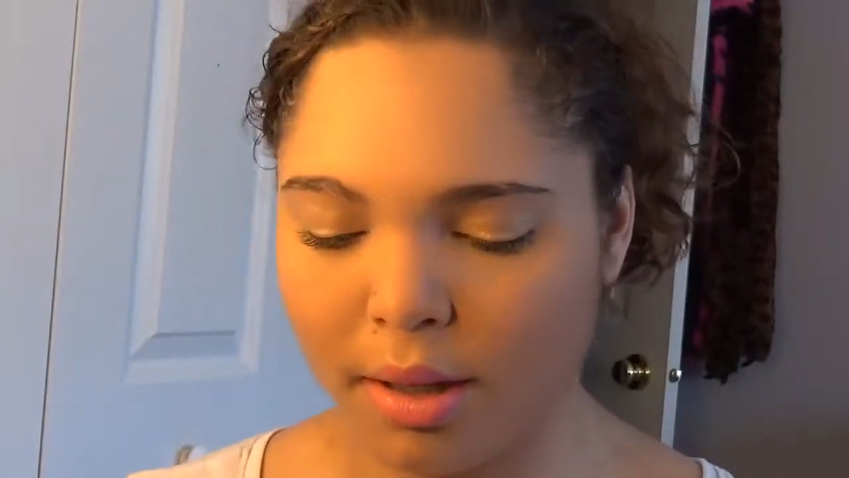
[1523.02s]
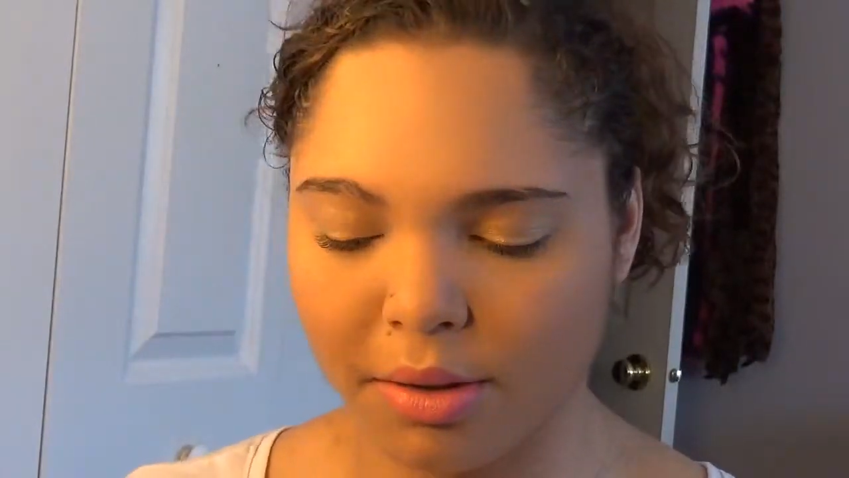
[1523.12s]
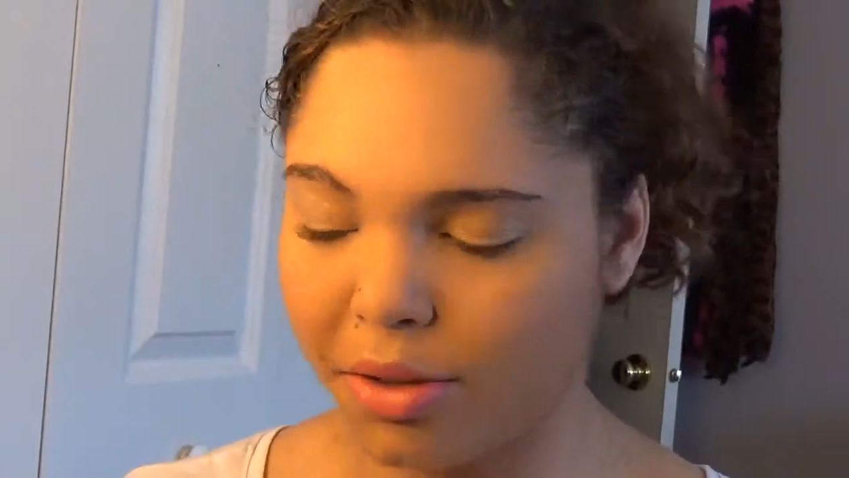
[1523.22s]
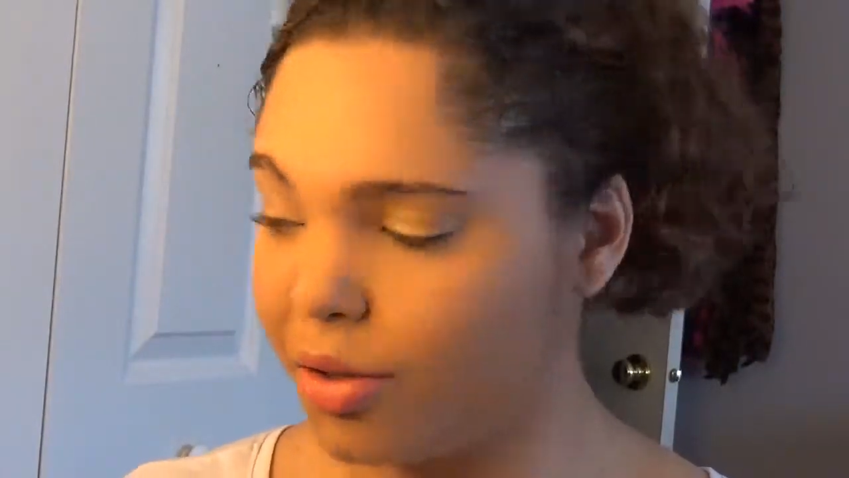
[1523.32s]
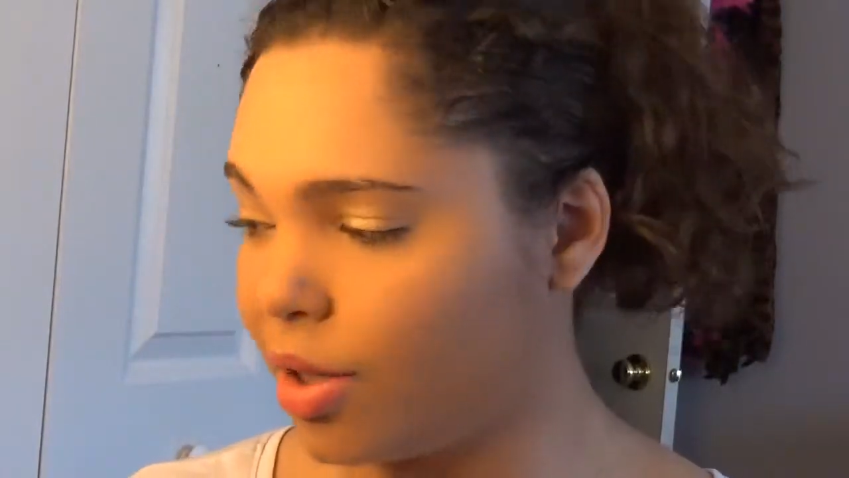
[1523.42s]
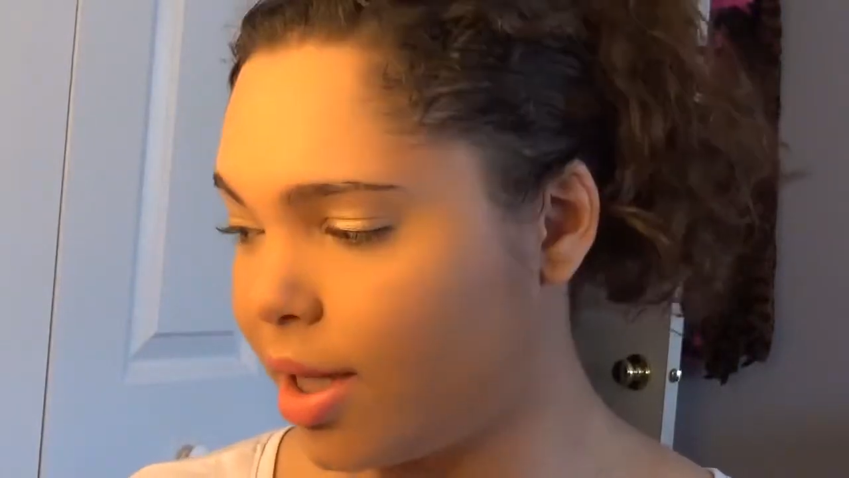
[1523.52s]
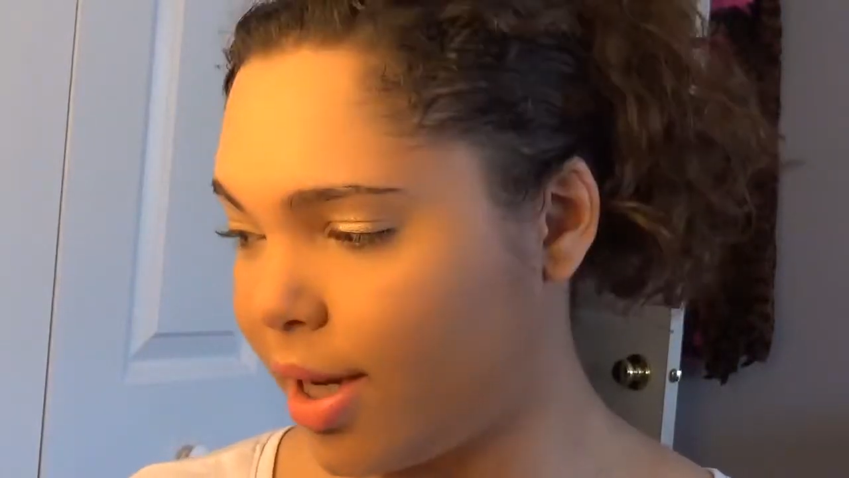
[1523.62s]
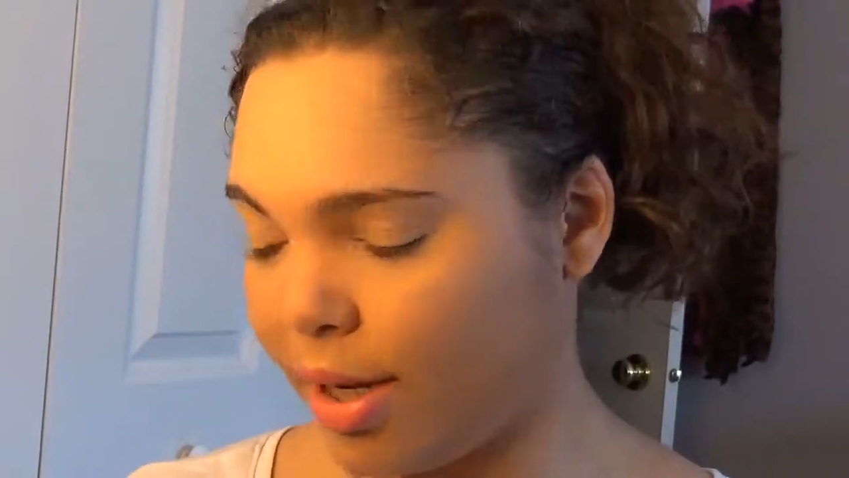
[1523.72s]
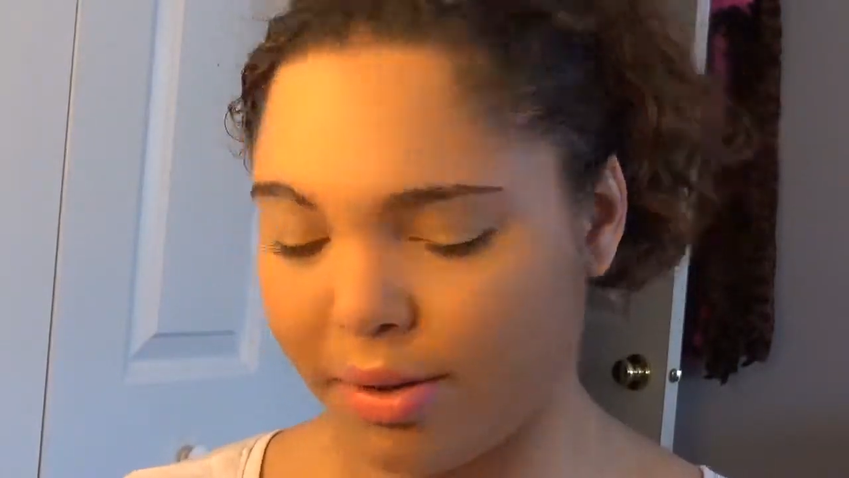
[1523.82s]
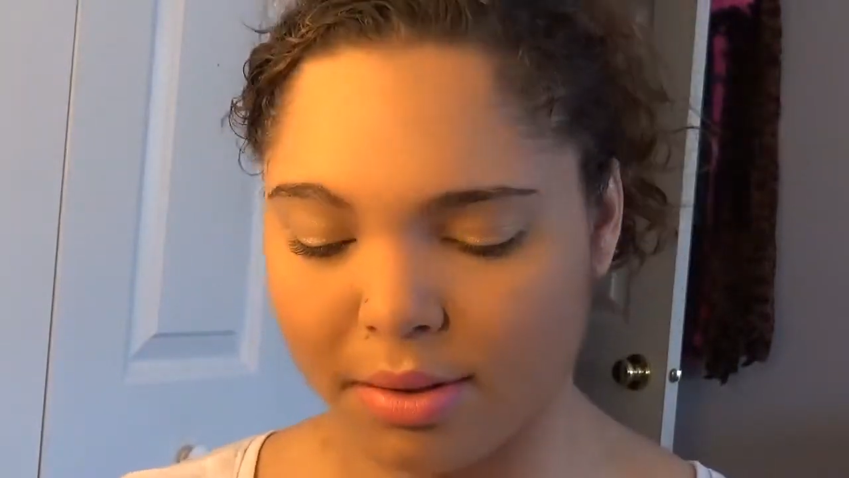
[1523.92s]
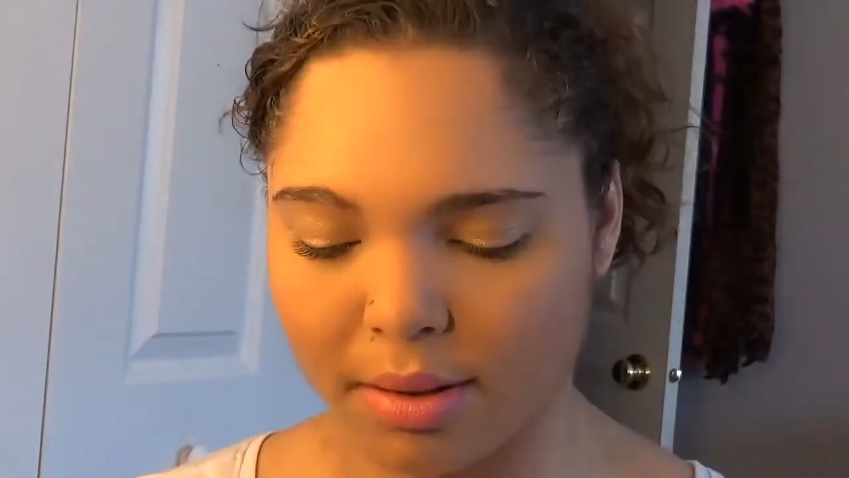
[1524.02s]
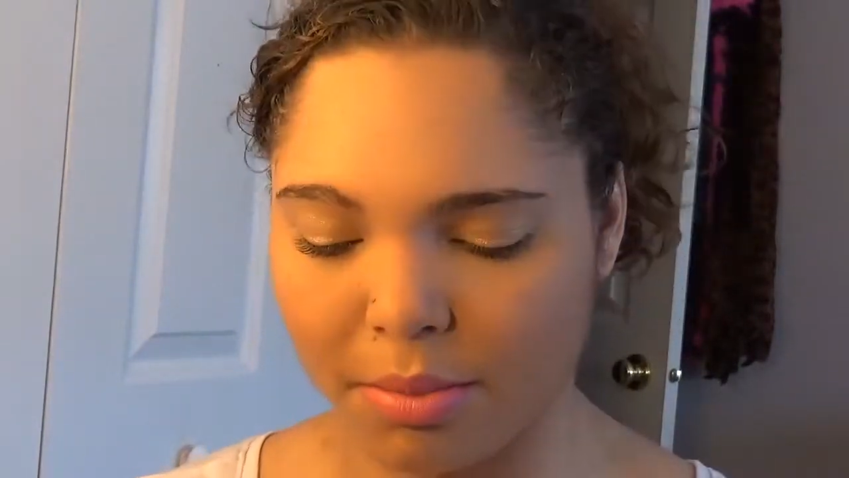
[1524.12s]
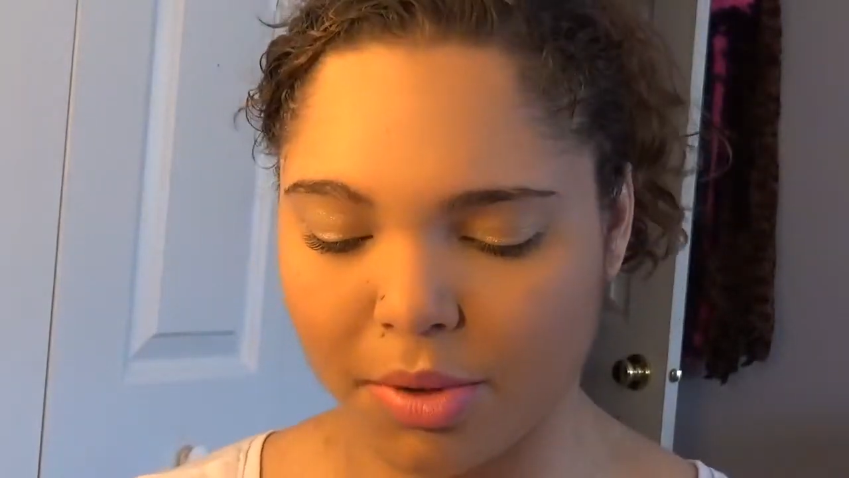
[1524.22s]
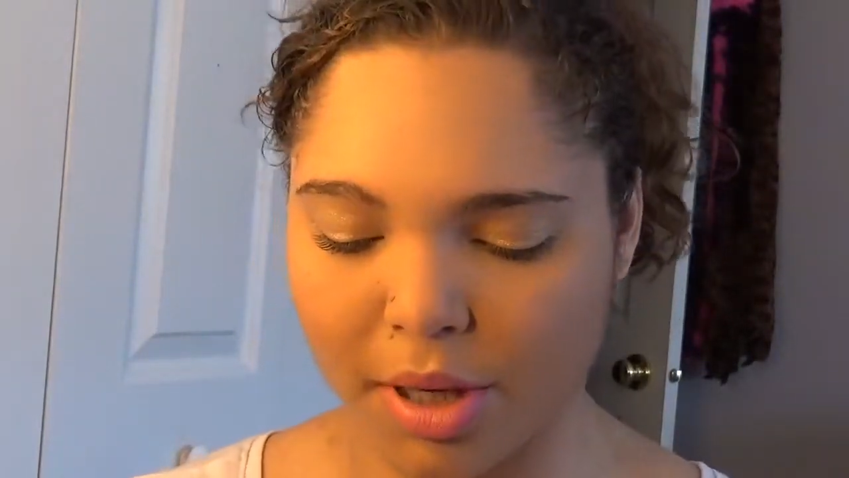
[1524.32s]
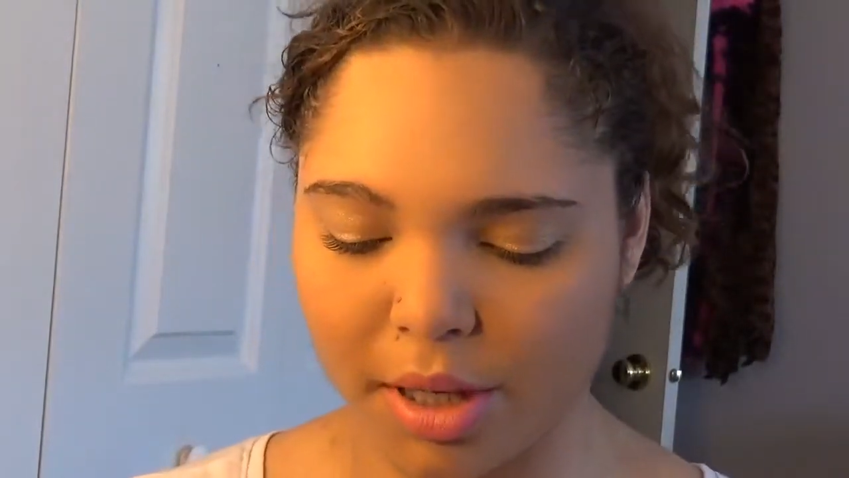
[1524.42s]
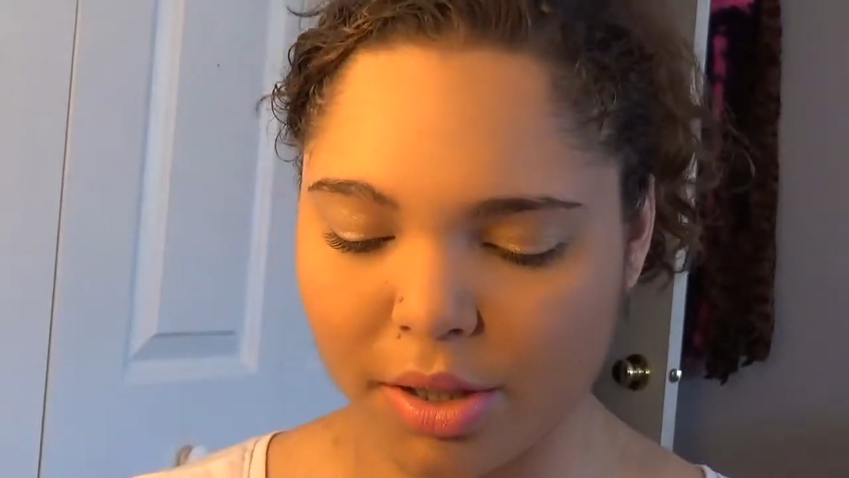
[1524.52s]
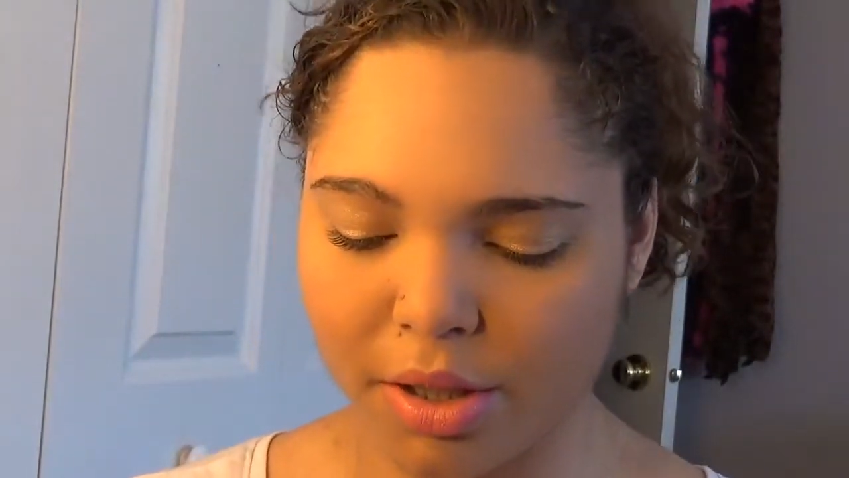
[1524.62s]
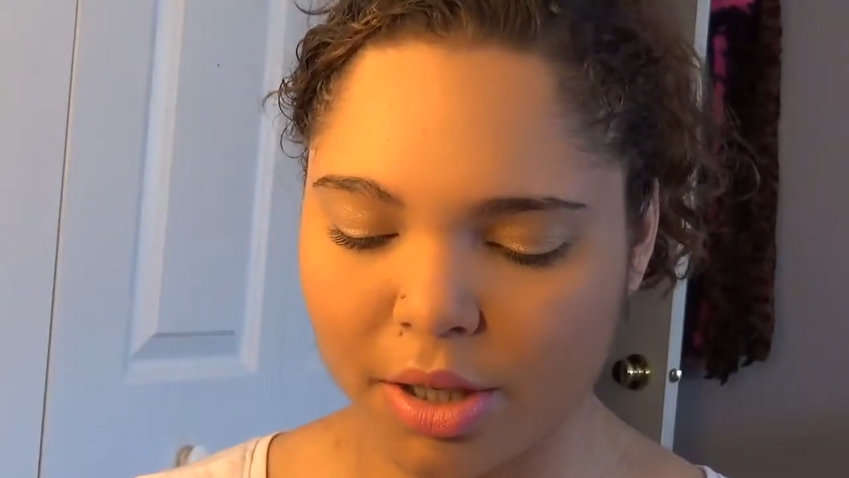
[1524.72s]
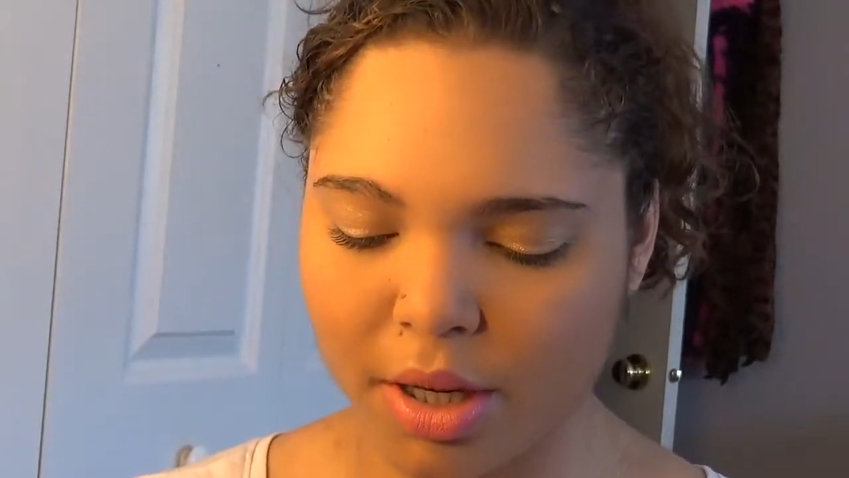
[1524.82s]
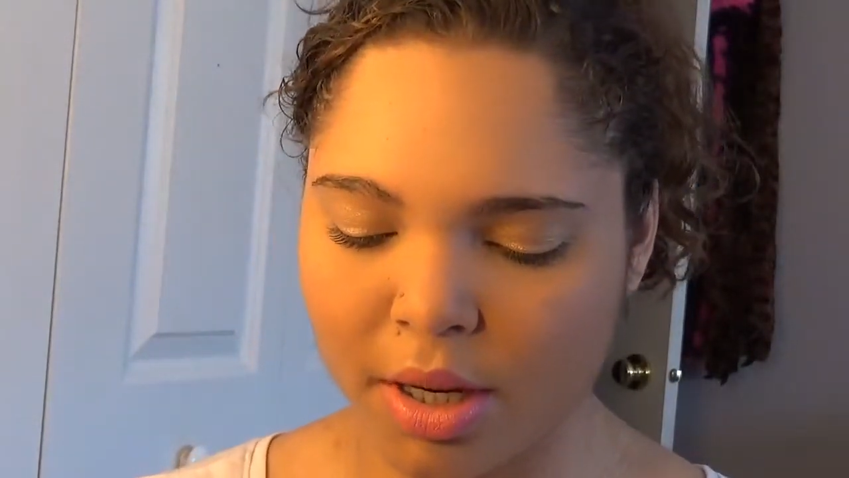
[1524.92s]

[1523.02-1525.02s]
Usually I use a brush.